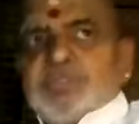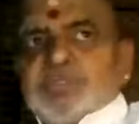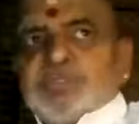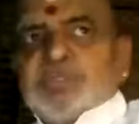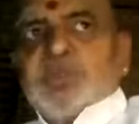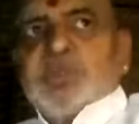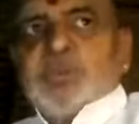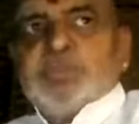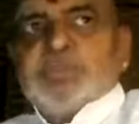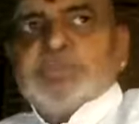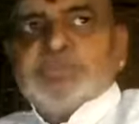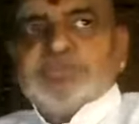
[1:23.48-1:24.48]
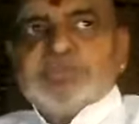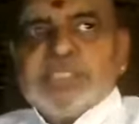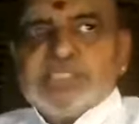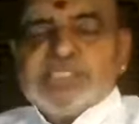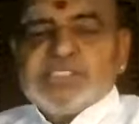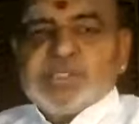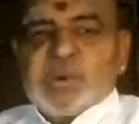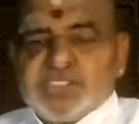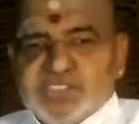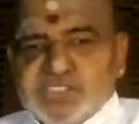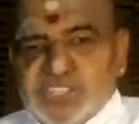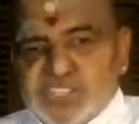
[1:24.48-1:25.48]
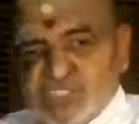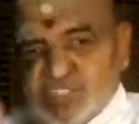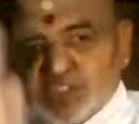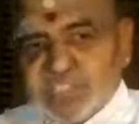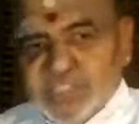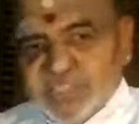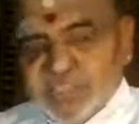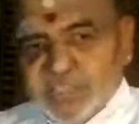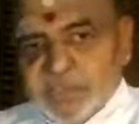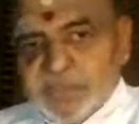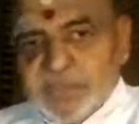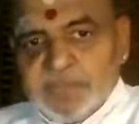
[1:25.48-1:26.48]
So it is not sense sending the